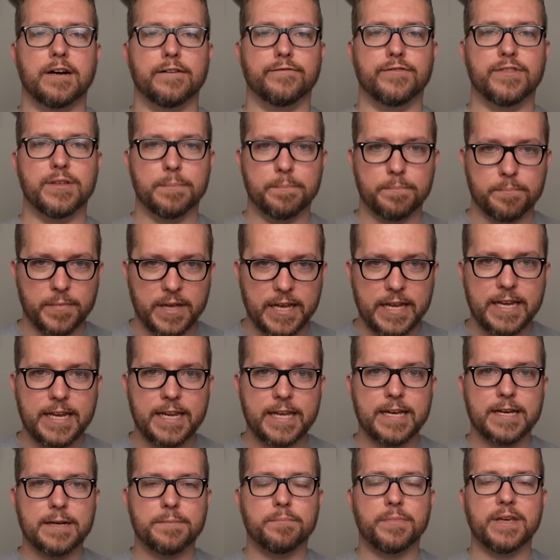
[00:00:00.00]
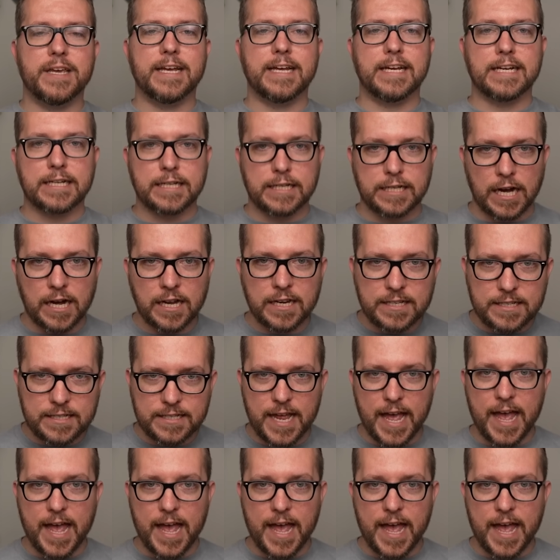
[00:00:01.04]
of the media being gunned